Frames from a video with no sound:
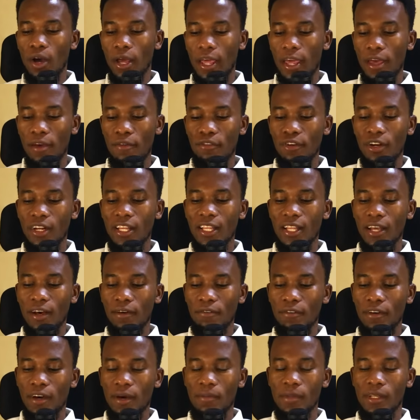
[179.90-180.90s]
Everyone in that
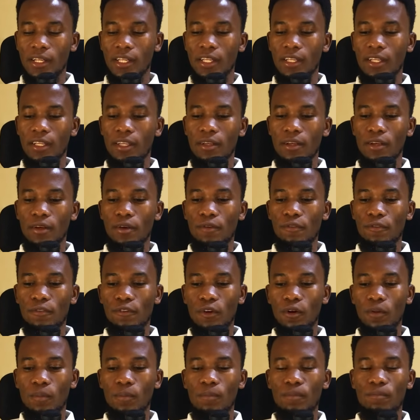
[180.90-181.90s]
family,
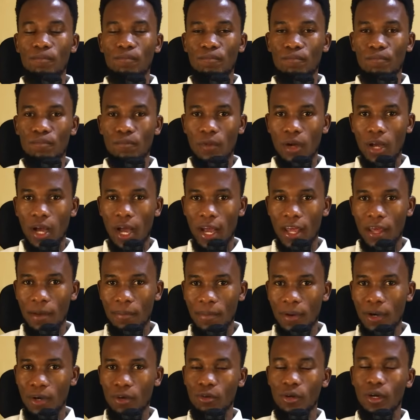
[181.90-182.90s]
from
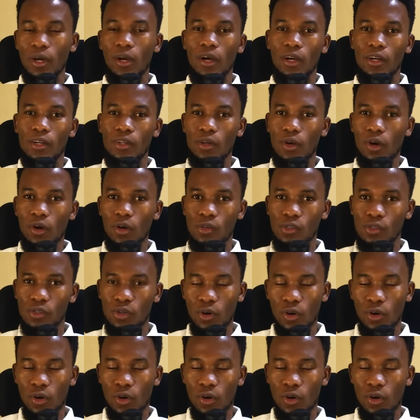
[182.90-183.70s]
Ayamara to